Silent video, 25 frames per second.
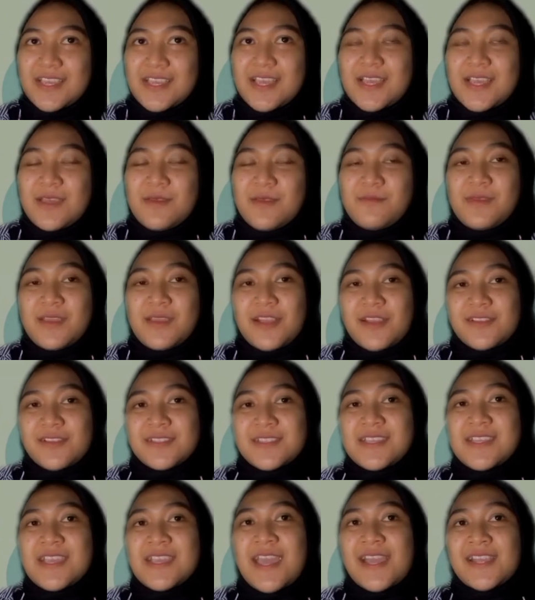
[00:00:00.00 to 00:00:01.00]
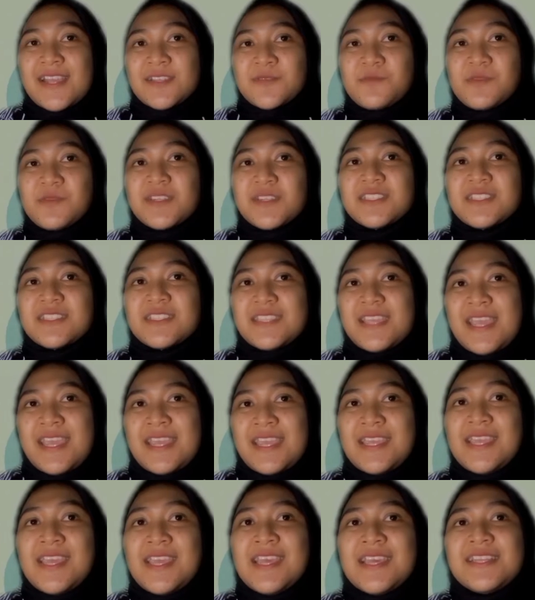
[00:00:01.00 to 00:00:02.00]
because the experts say
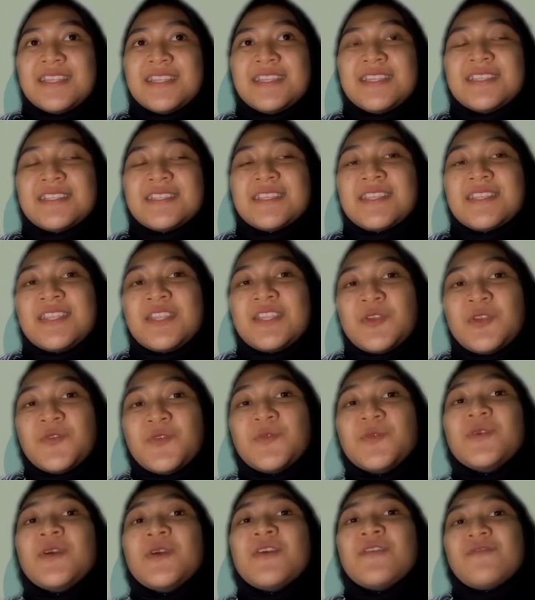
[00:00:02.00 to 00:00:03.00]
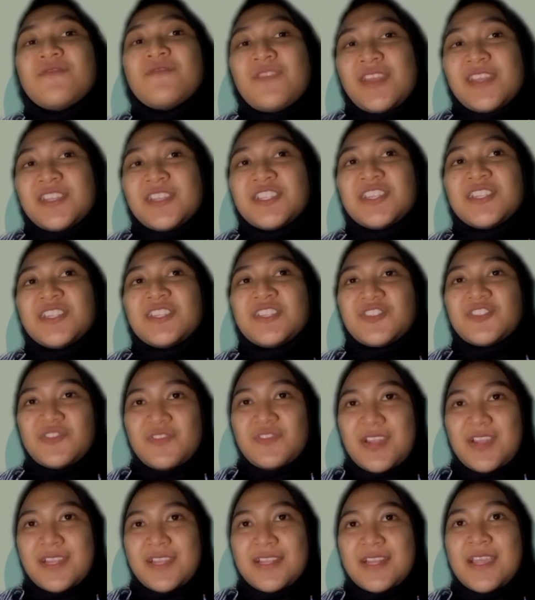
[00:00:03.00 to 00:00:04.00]
this is a new fashion
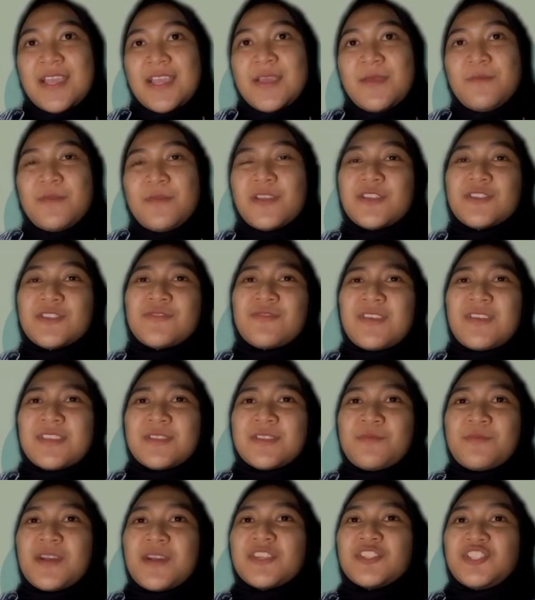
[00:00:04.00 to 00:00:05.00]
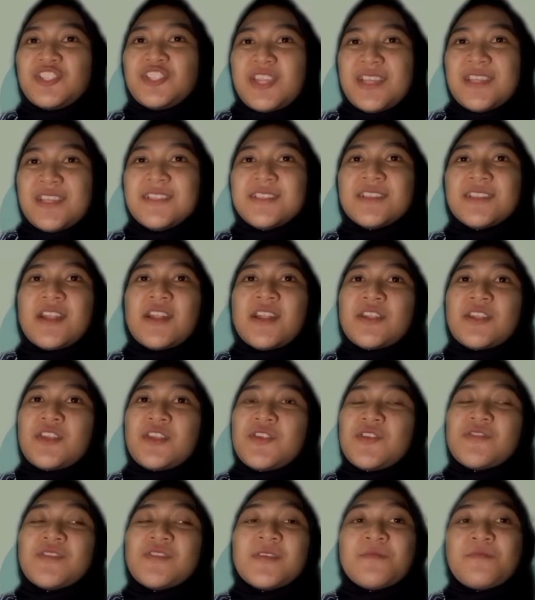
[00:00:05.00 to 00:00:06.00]
trend because face mask chains are current